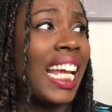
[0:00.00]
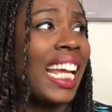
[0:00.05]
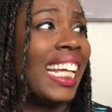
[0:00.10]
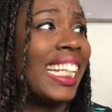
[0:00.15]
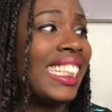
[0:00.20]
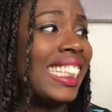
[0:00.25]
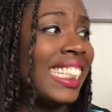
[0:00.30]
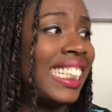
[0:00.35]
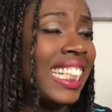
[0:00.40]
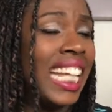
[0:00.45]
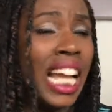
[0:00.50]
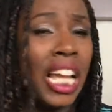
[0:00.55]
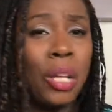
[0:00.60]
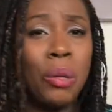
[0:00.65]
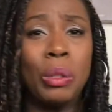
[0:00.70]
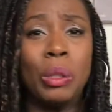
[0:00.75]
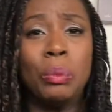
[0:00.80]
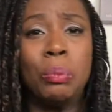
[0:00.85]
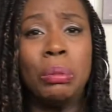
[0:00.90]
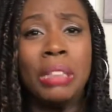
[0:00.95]
And yeah, he
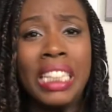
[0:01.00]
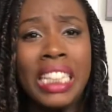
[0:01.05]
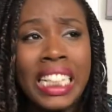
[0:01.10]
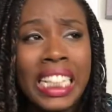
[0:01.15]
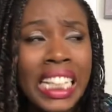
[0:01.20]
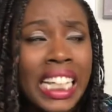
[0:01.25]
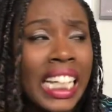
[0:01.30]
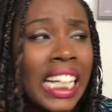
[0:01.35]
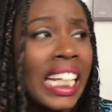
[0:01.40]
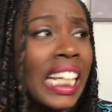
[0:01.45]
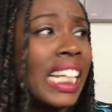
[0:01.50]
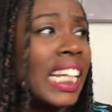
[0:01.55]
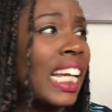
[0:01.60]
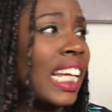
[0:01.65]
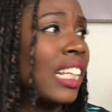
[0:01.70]
was bleeding.